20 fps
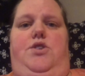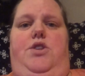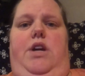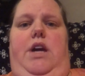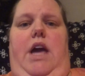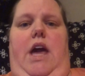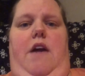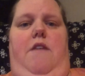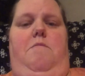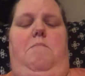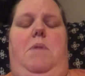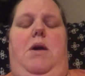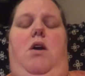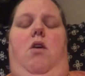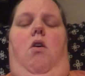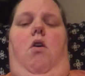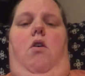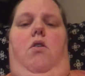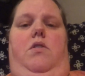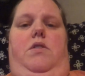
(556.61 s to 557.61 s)
She gave me
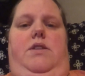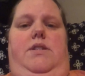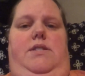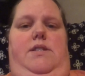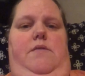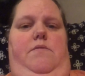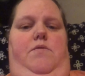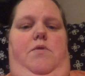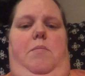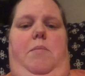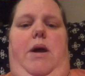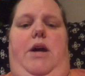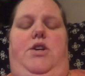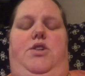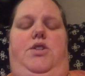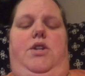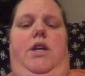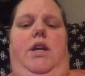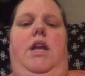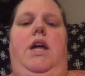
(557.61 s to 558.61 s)
all this
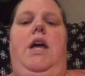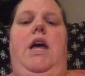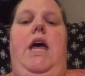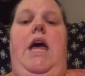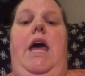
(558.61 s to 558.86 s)
information.